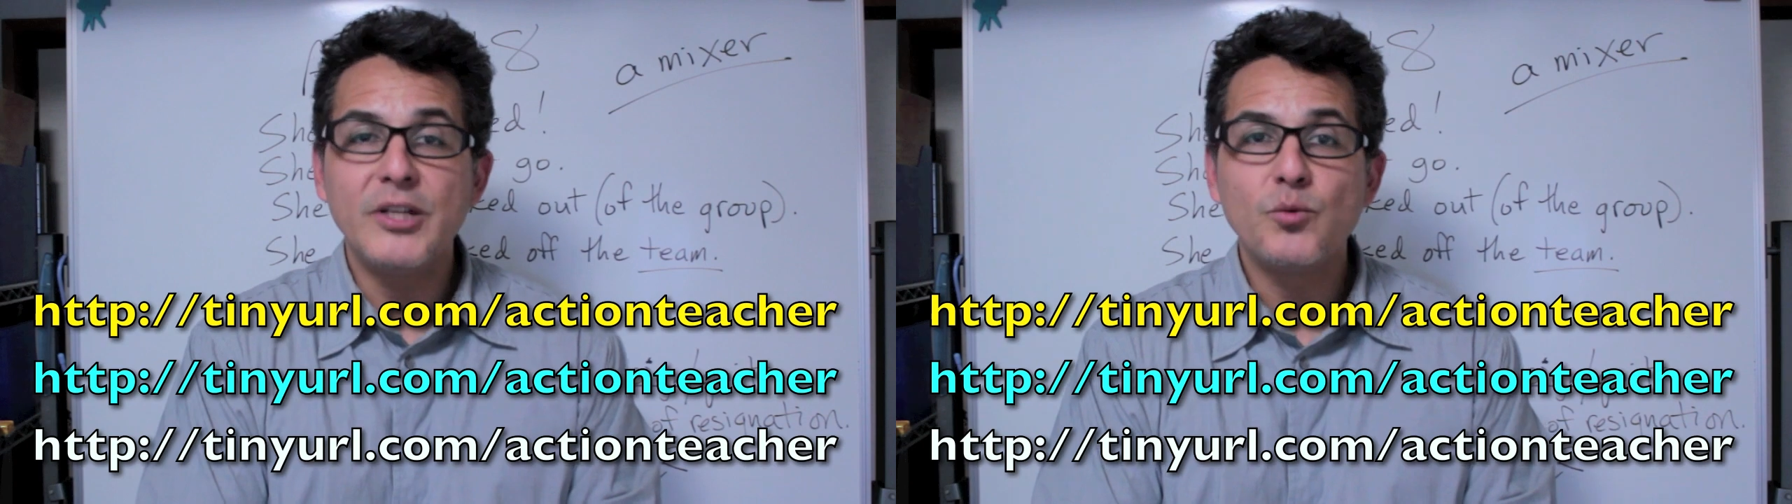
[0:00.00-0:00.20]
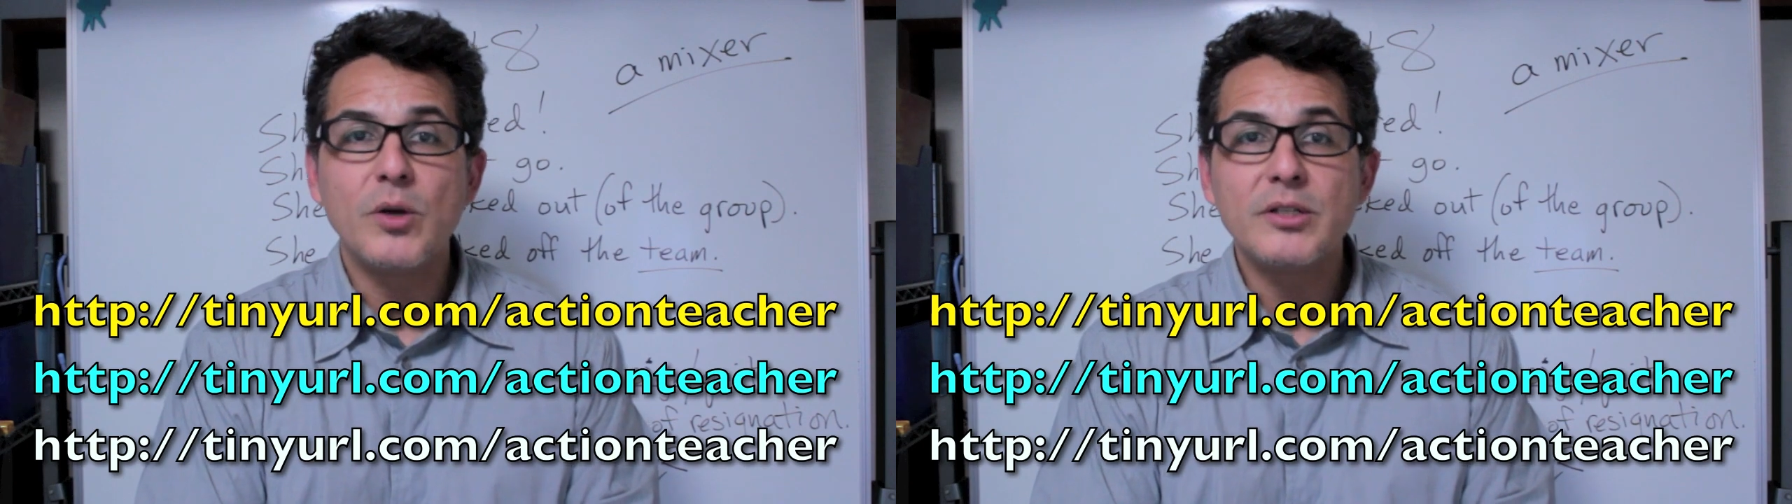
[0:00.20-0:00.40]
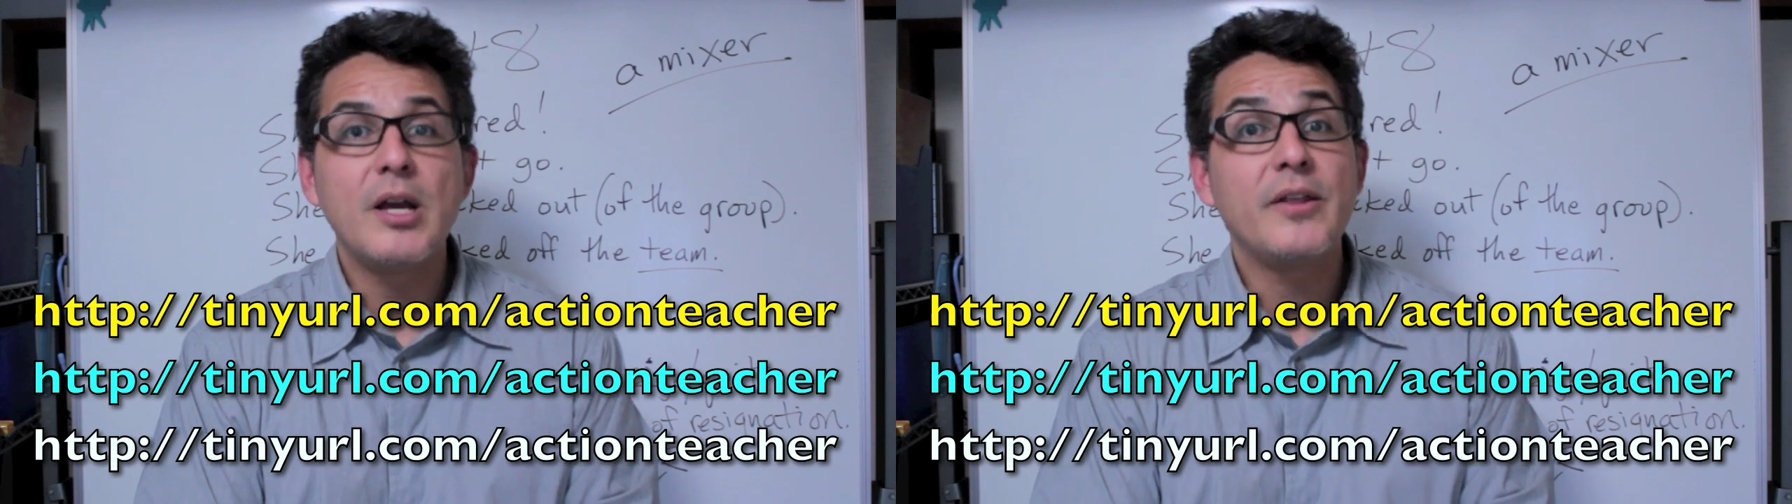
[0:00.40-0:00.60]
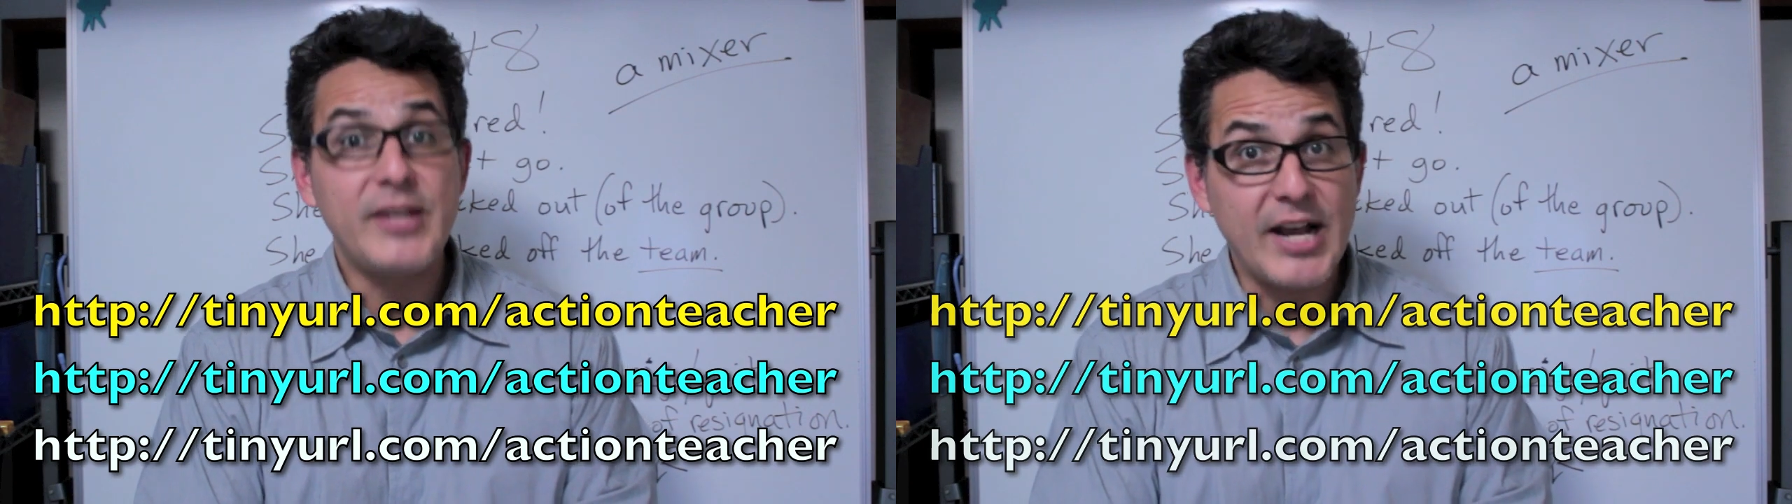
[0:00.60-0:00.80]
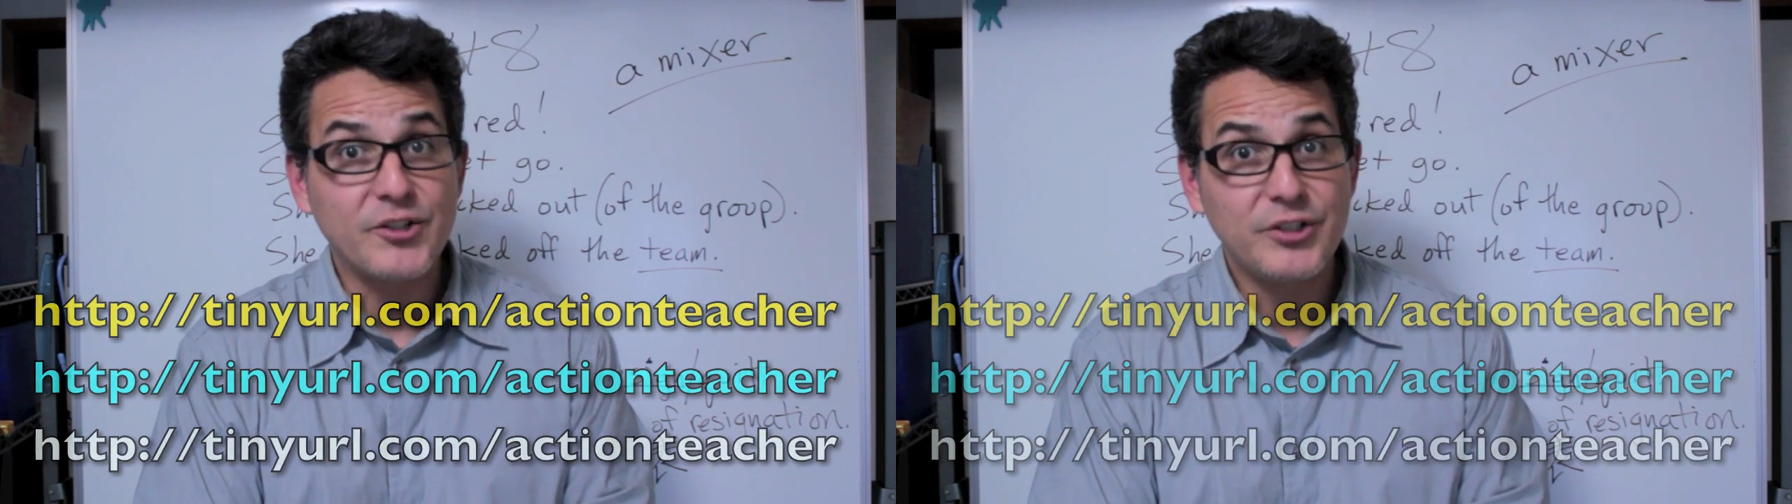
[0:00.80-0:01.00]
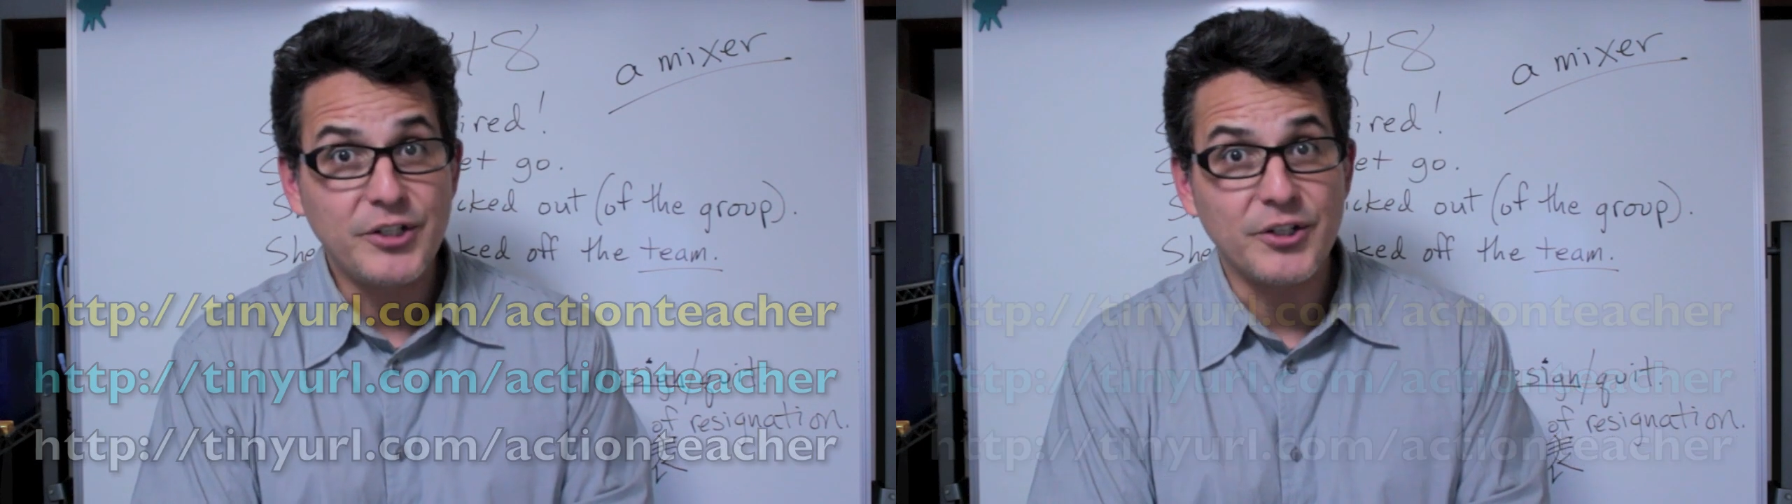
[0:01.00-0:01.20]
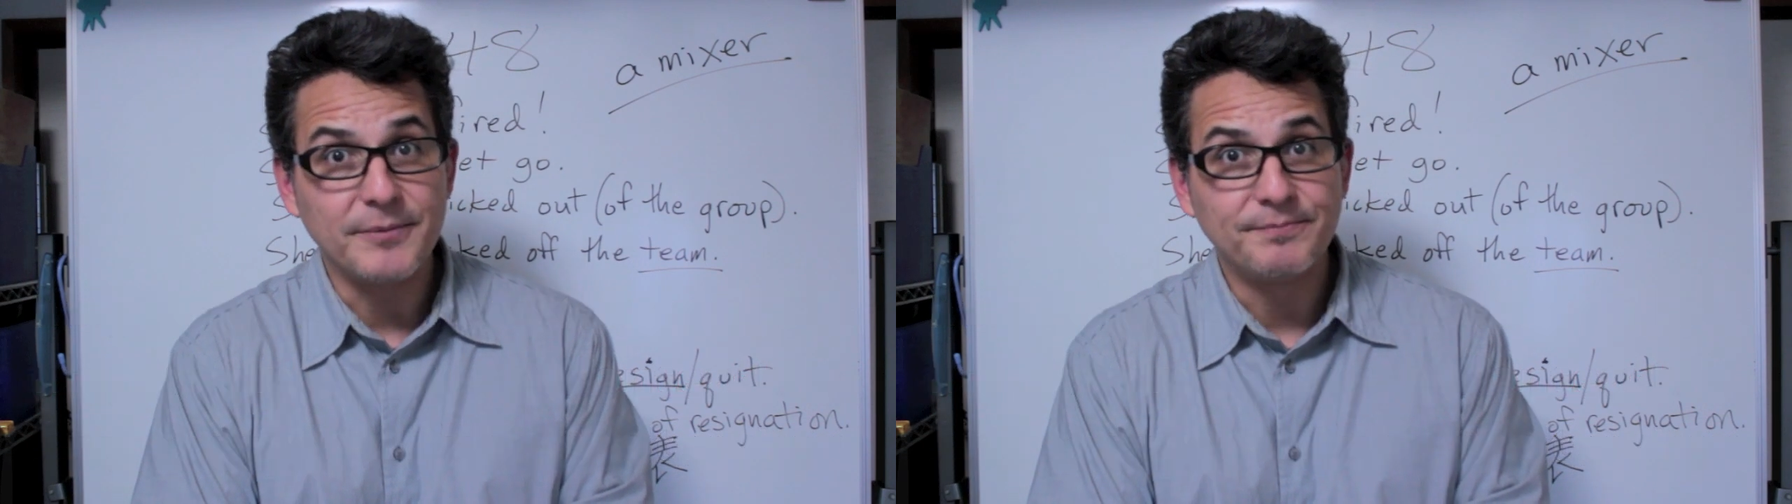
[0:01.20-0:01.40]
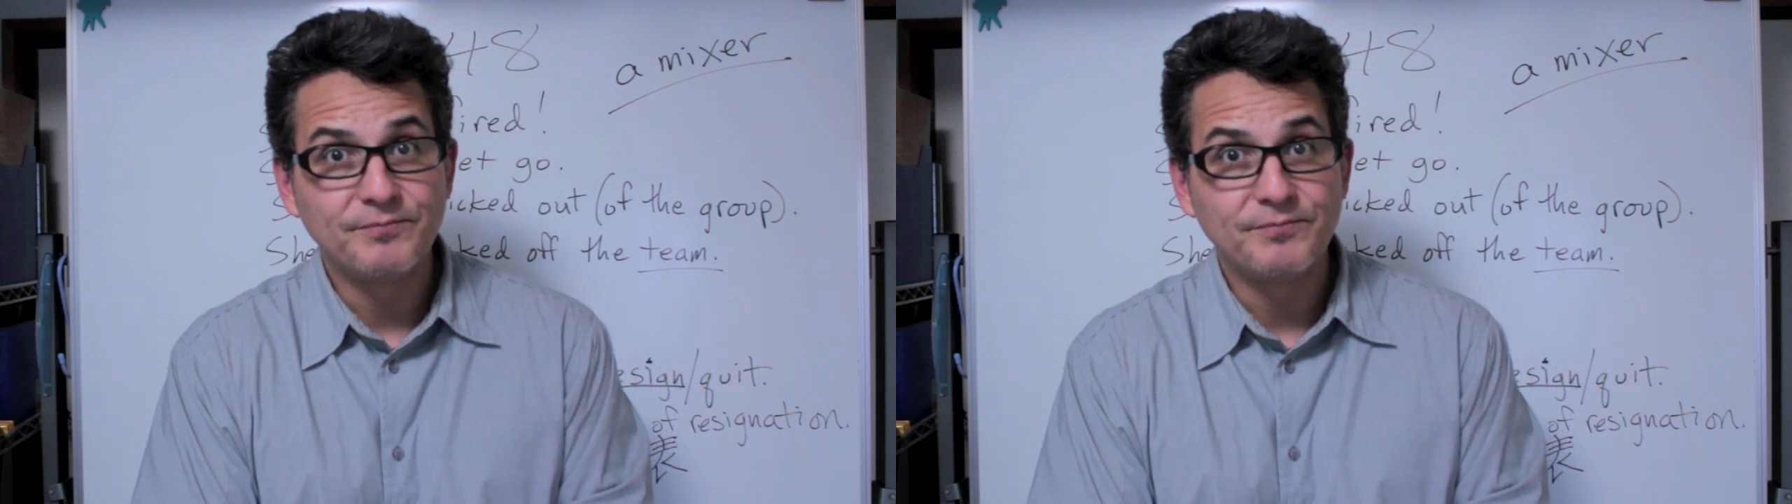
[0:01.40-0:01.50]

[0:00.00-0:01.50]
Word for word: this was The Action Teacher.